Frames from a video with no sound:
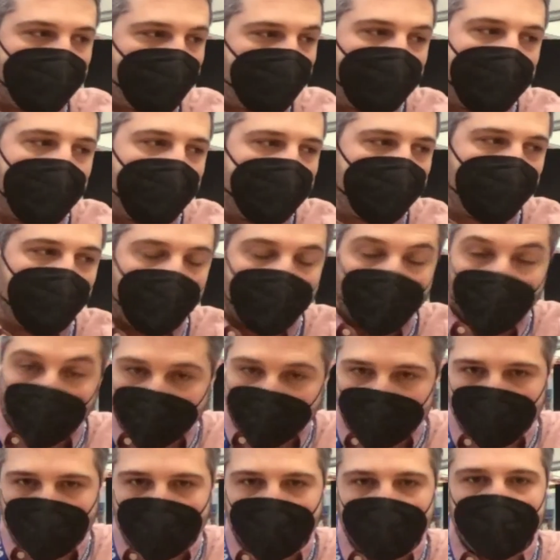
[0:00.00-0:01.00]
we are working
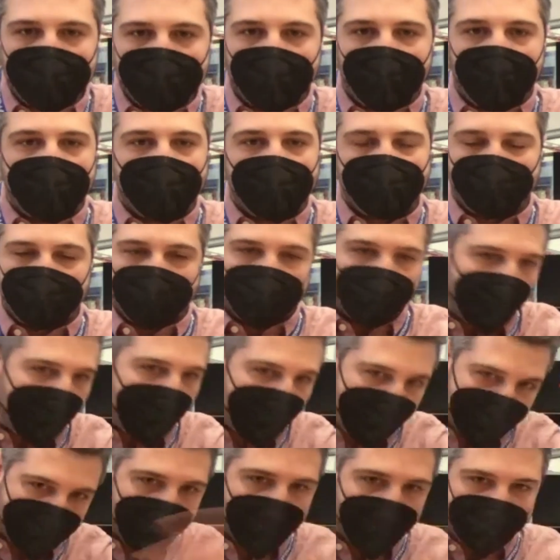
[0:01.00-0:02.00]
with, and
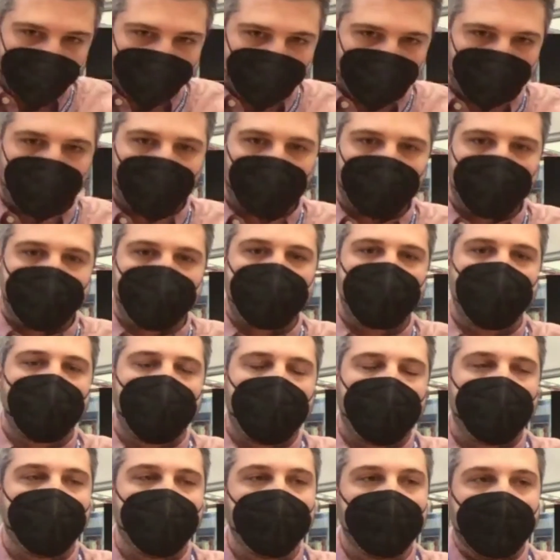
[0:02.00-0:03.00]
everybody in the world is doing,
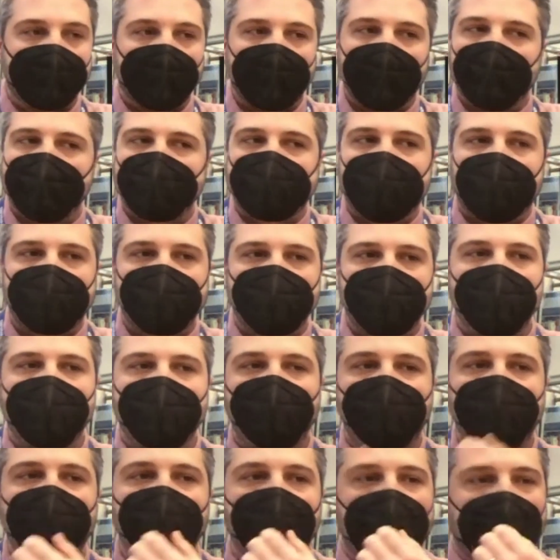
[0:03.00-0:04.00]
is actually
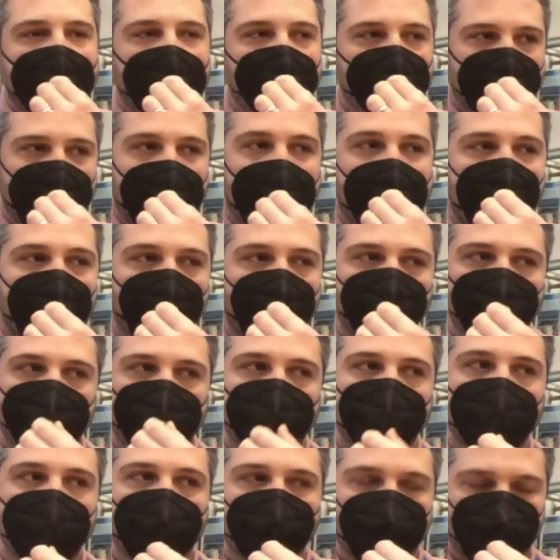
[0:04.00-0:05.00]
figure out how
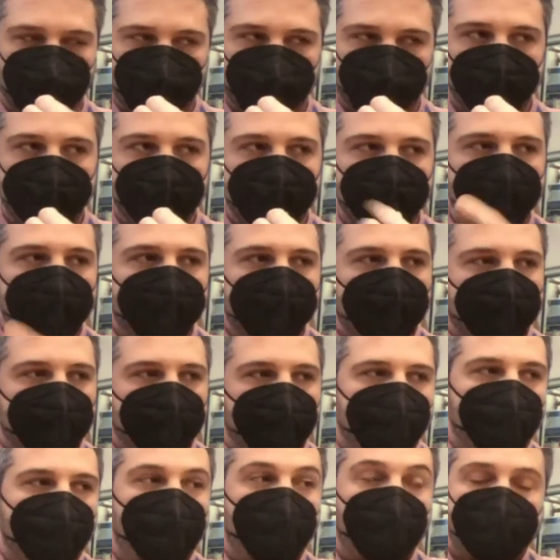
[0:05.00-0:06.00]
to
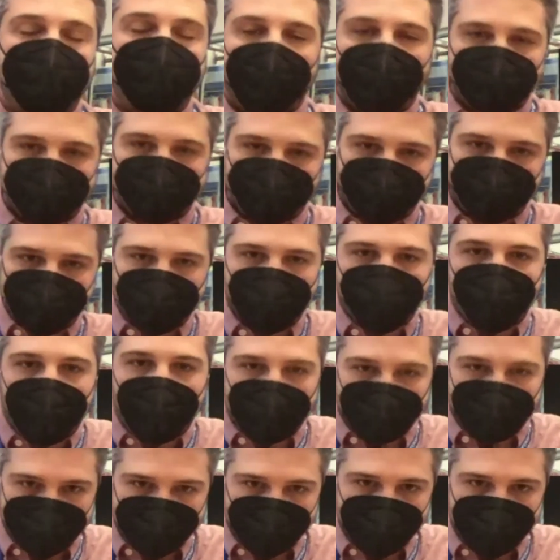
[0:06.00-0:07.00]
protect these
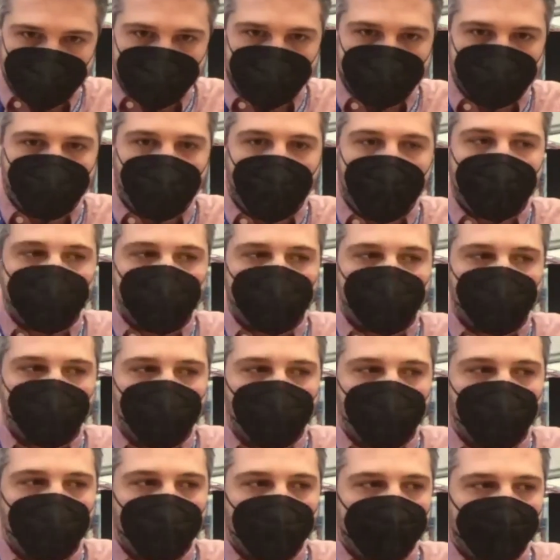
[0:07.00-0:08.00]
devices and try to
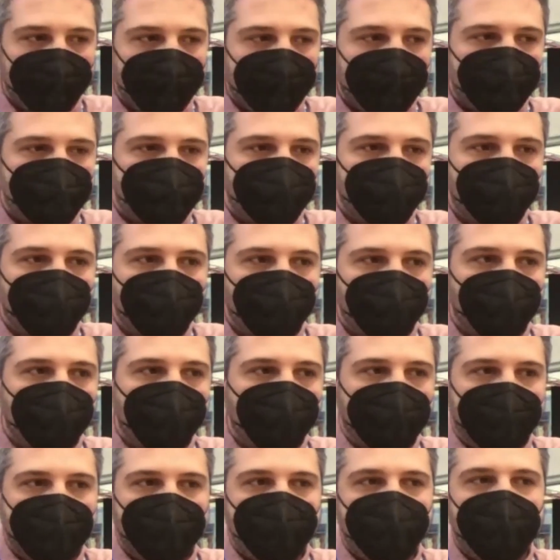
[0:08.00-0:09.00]

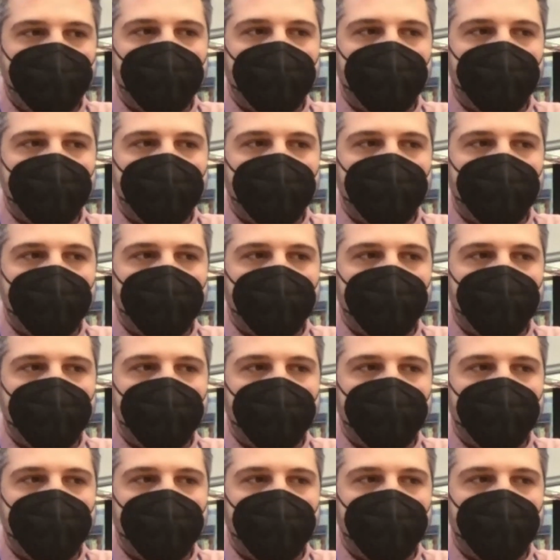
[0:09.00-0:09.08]
eliminate